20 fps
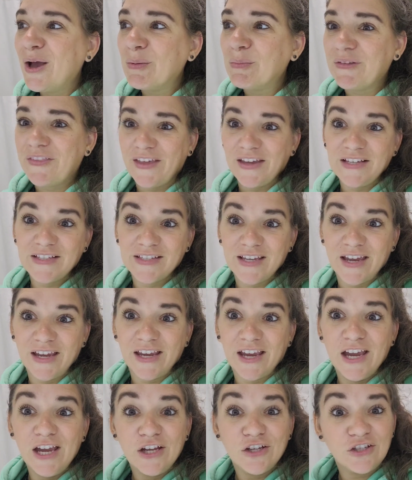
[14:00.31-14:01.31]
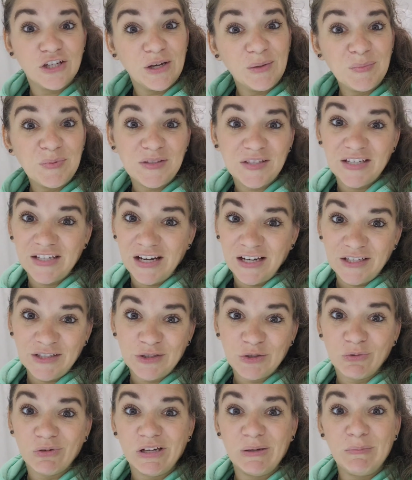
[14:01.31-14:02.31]
But things like chips and
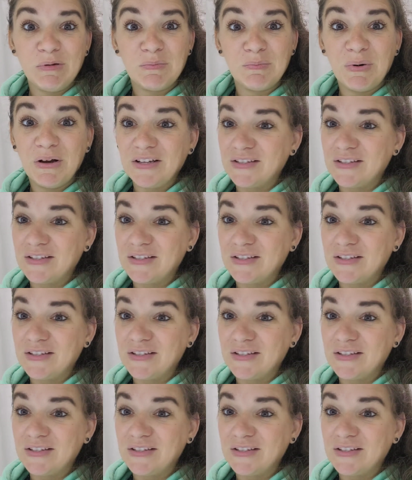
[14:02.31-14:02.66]
ice cream and